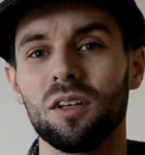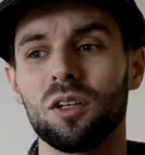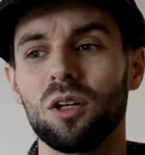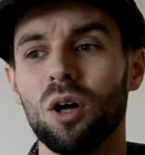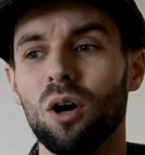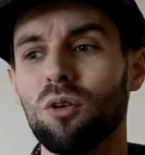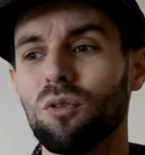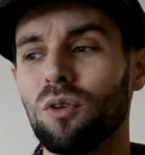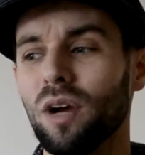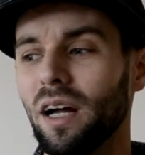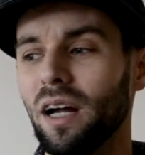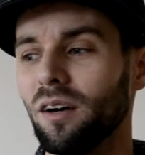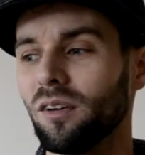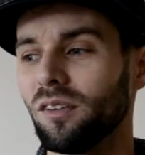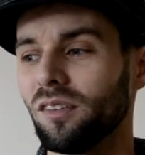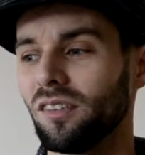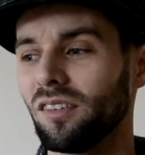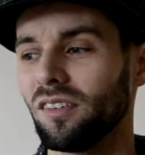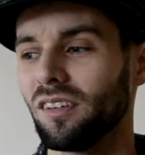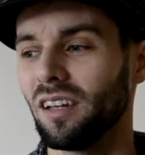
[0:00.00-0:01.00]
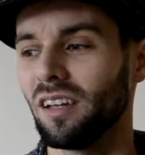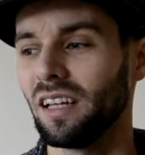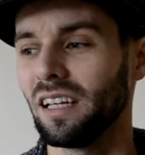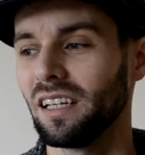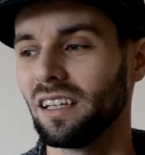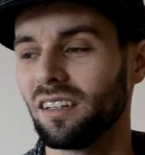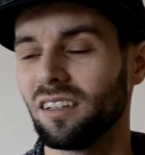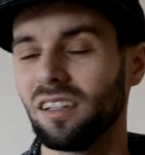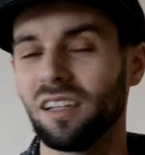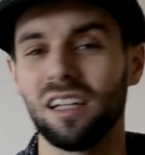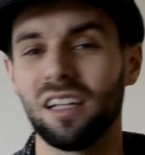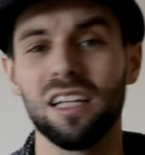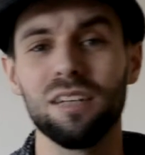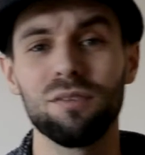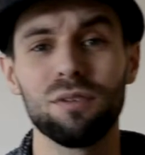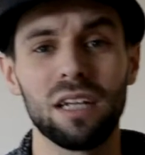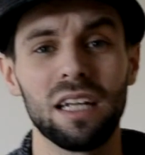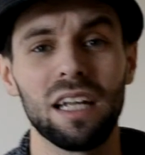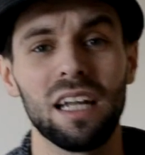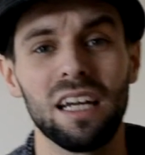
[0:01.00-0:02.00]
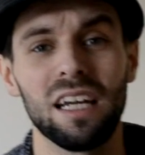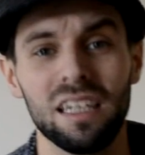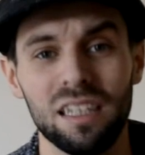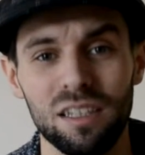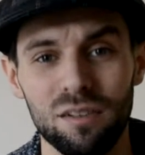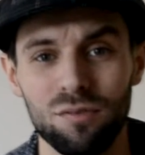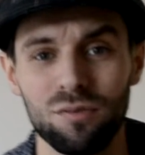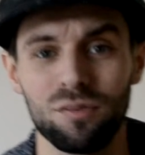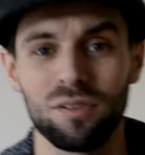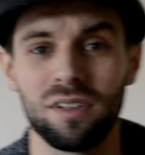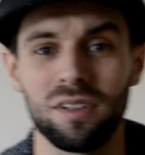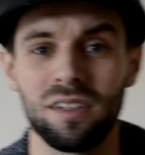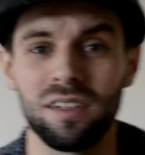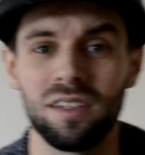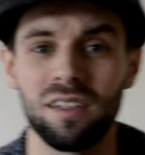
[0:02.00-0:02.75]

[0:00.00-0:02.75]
go around like living life,